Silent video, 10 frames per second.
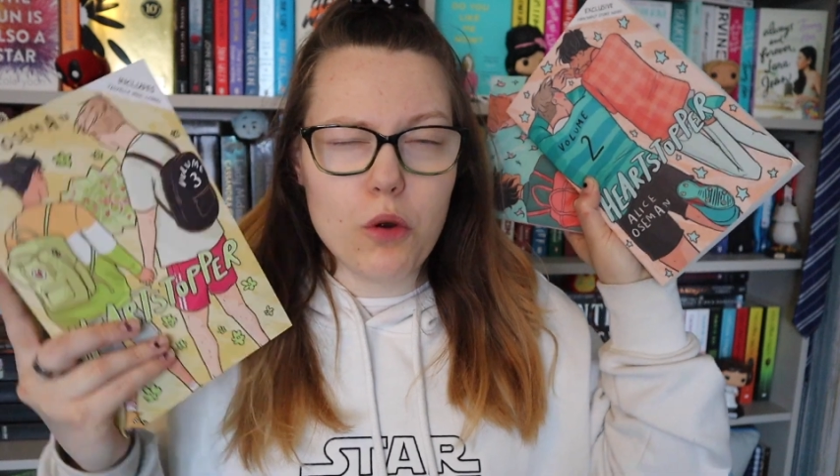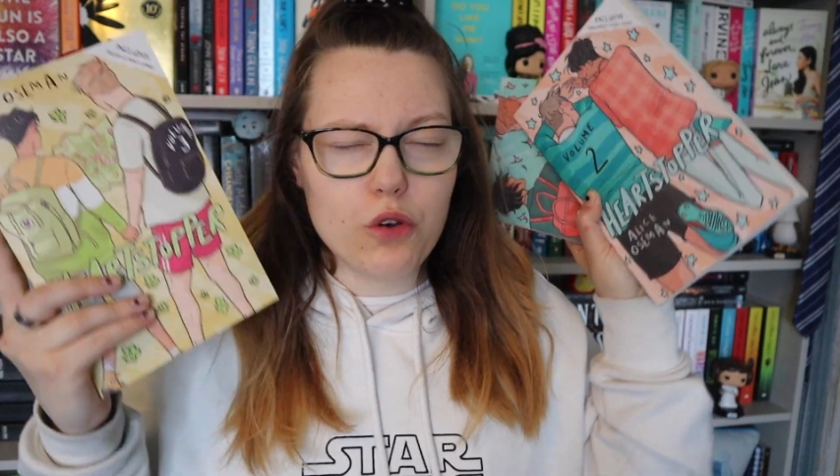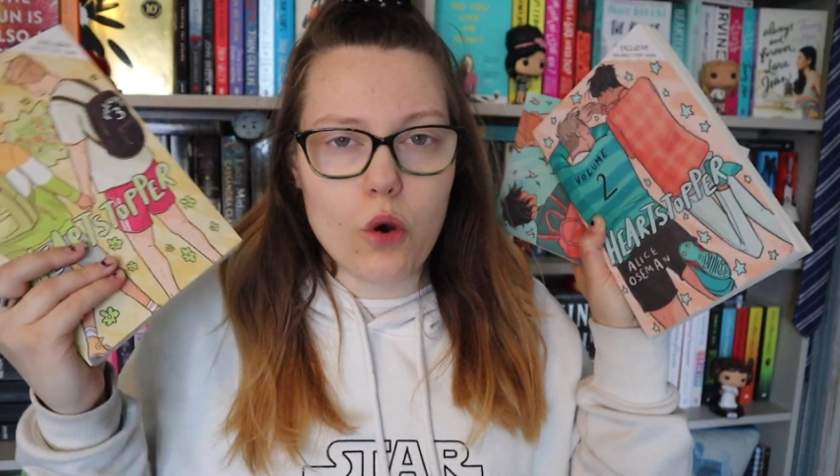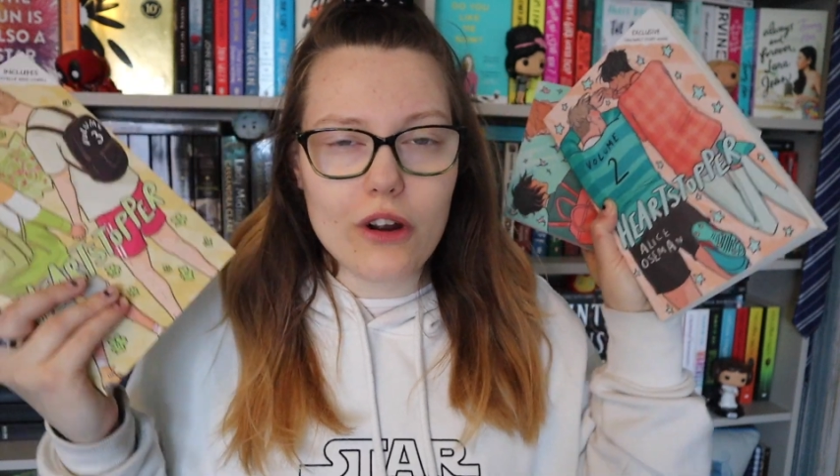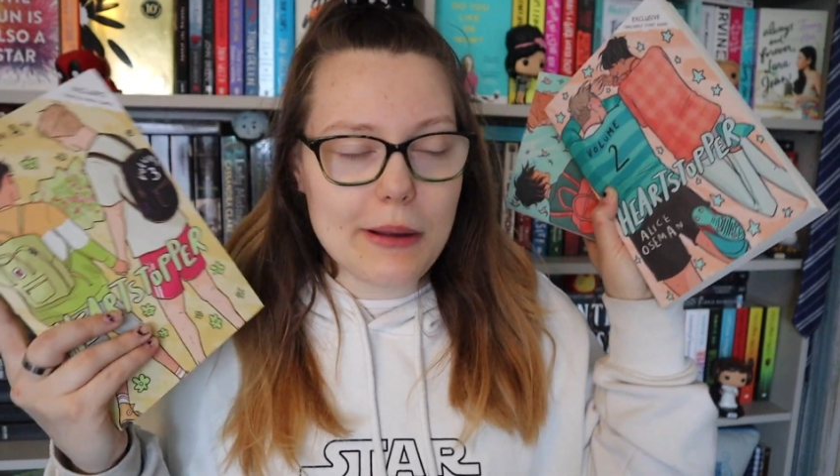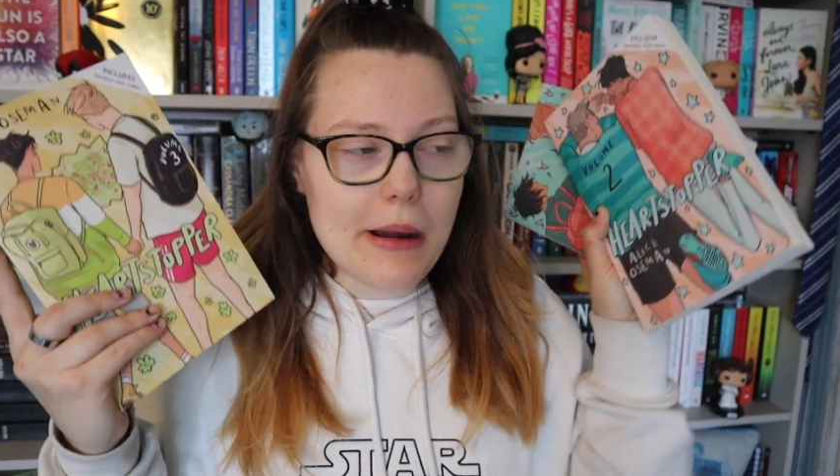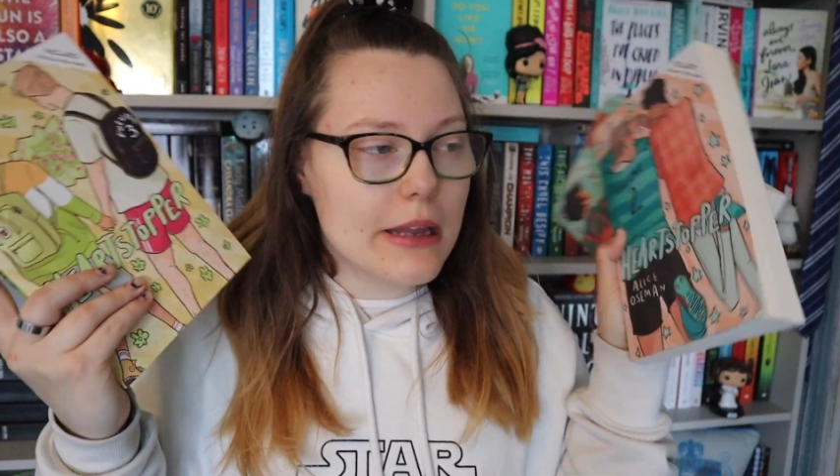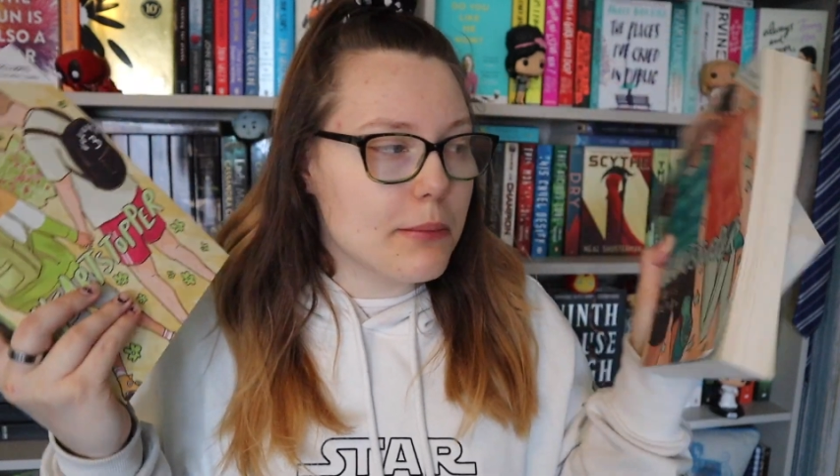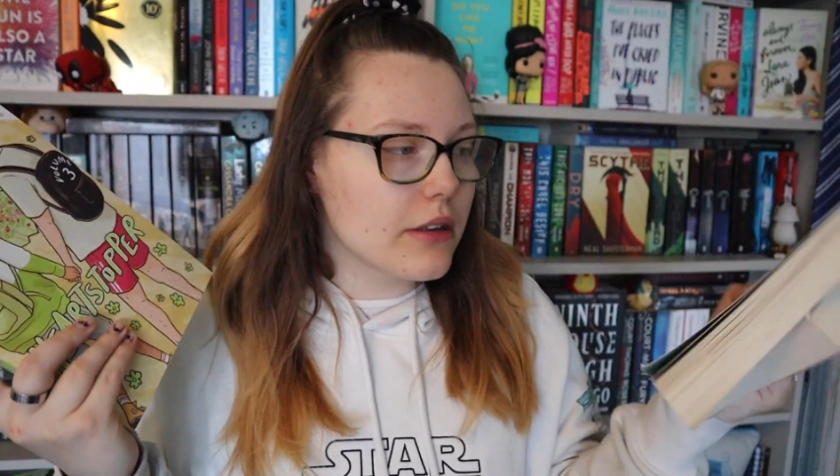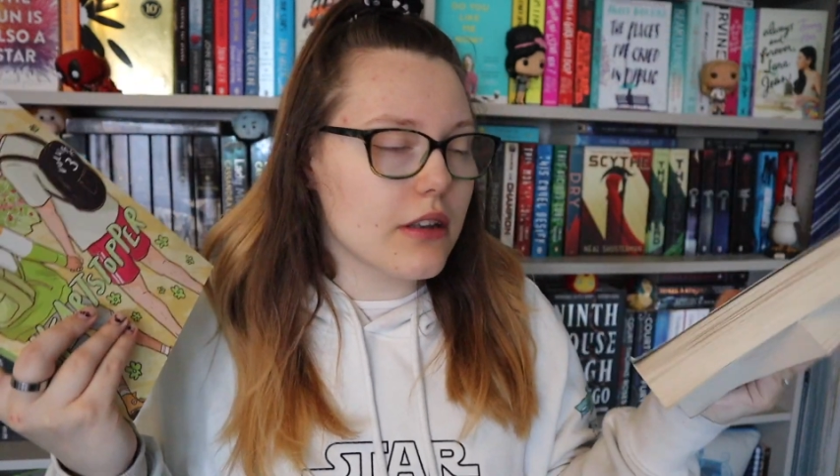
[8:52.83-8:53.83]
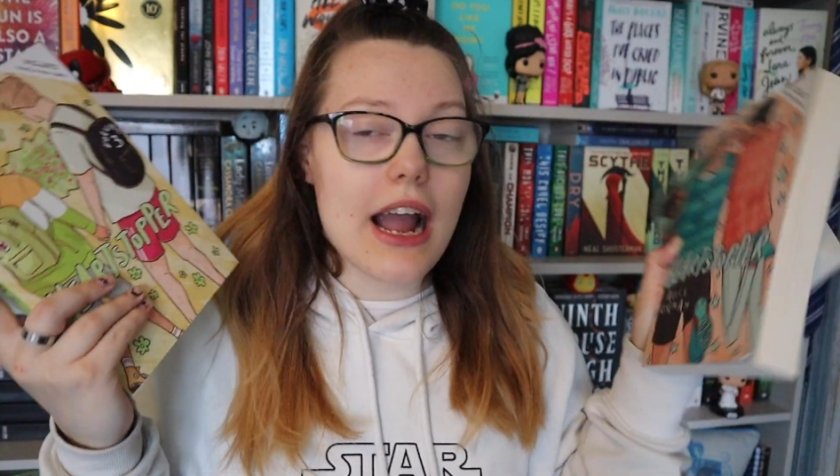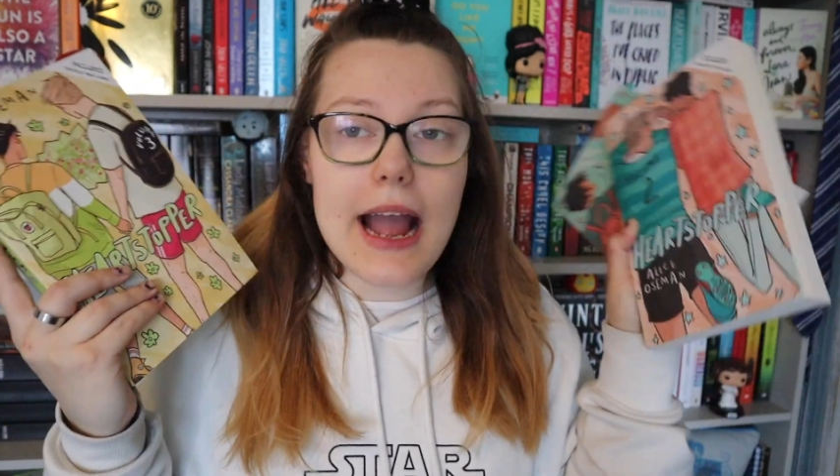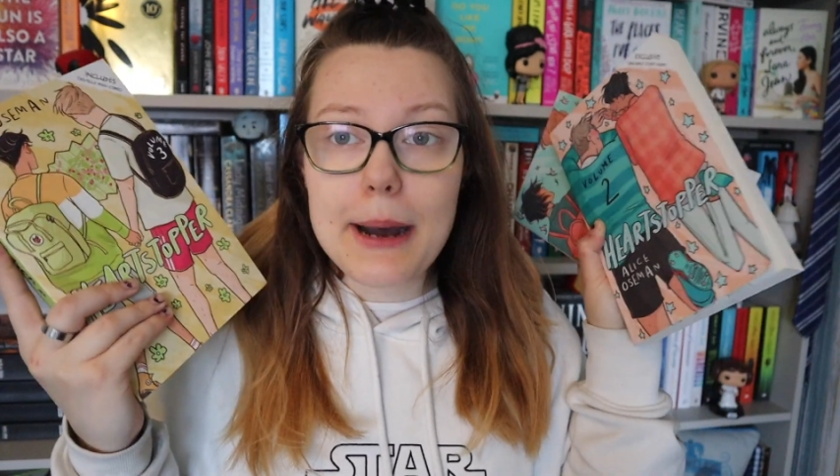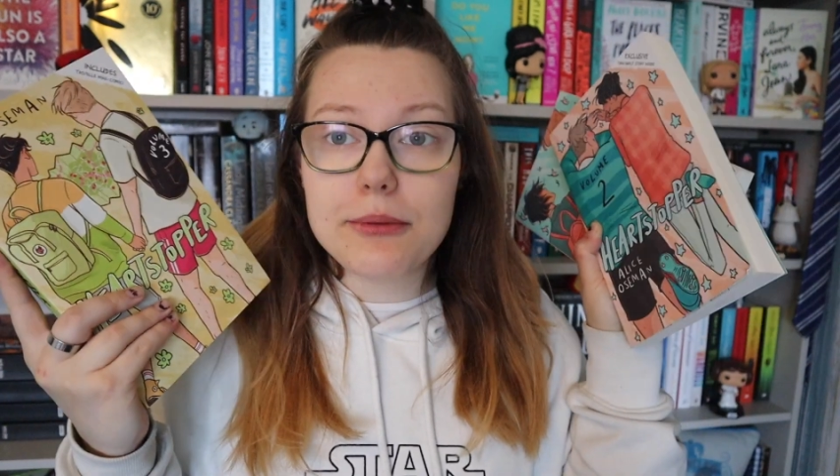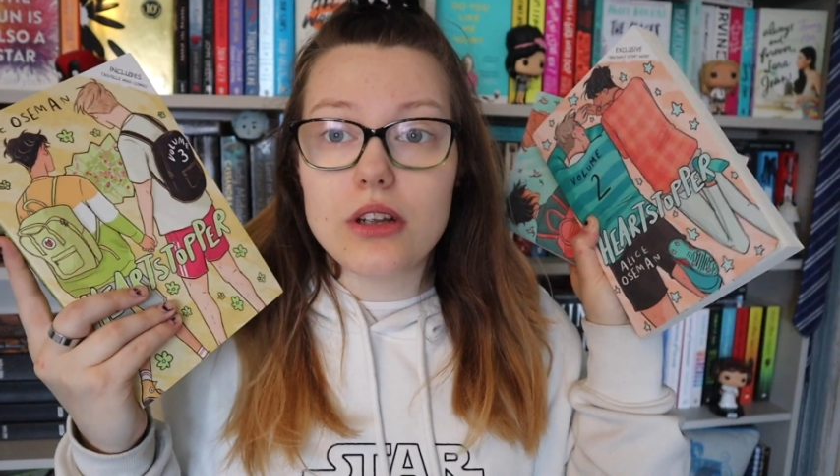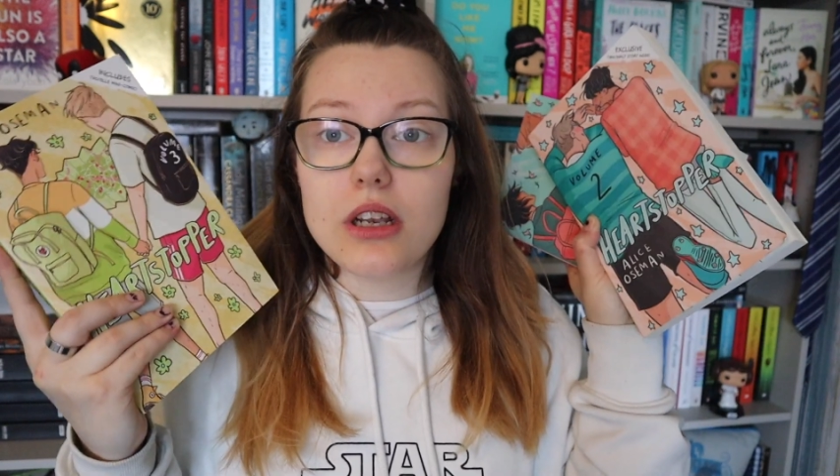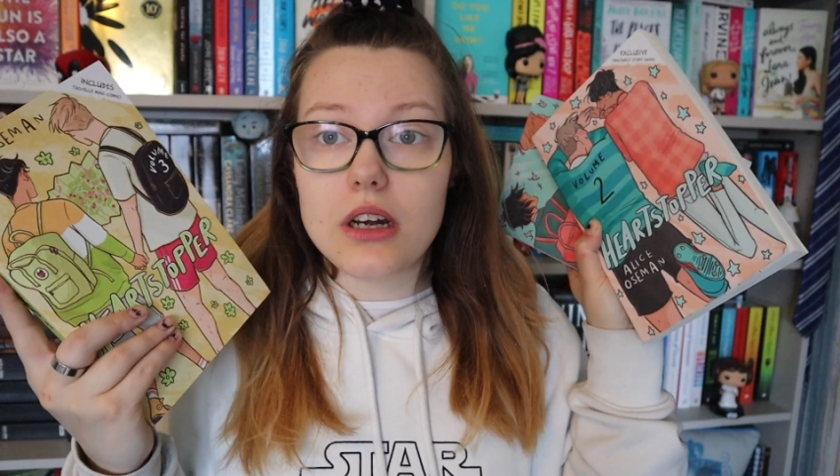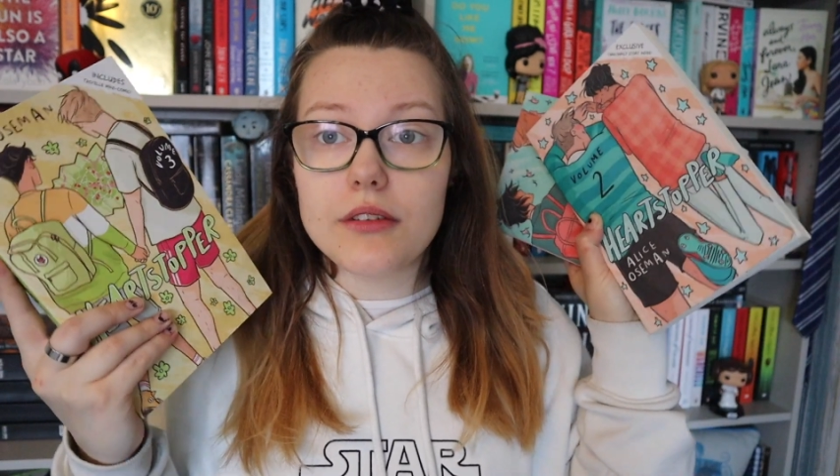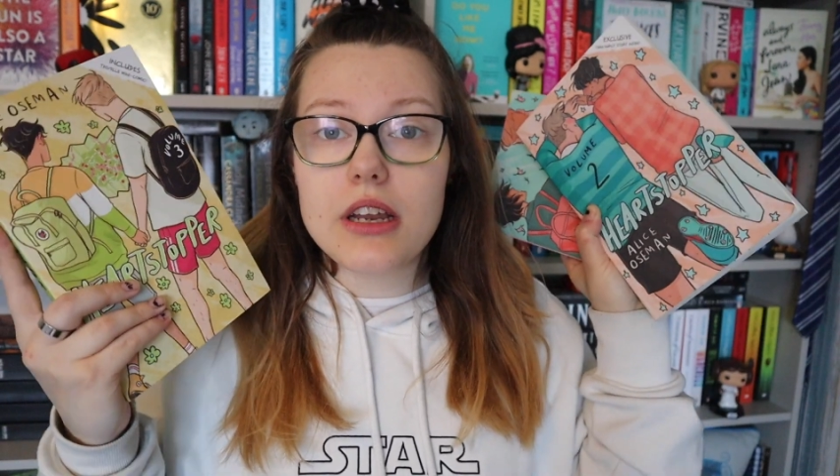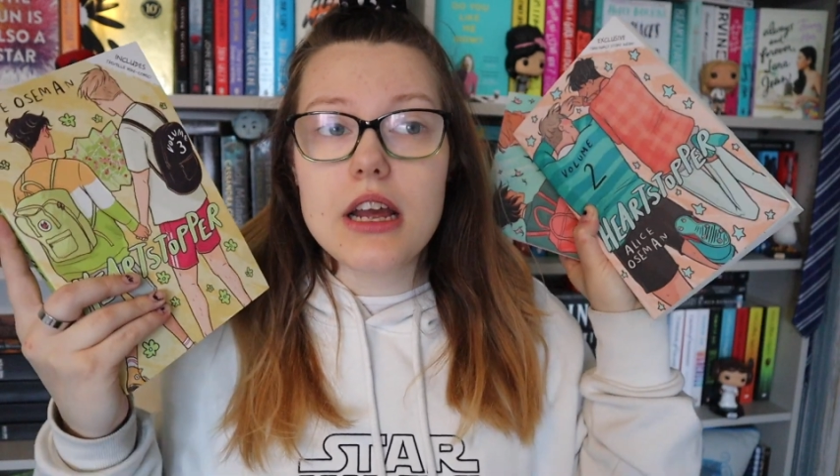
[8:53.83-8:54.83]
talking about the books that I absolutely
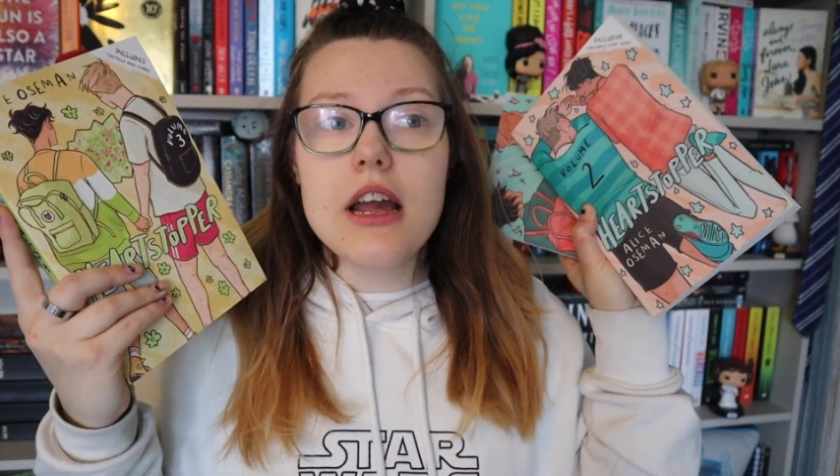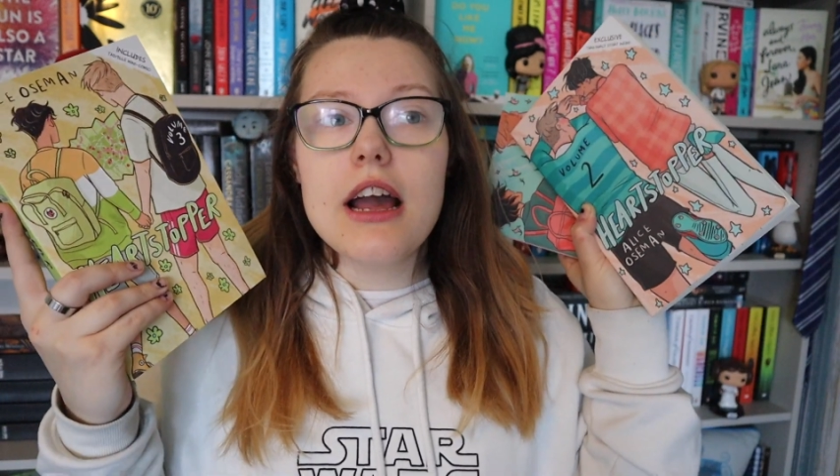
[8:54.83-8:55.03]
loved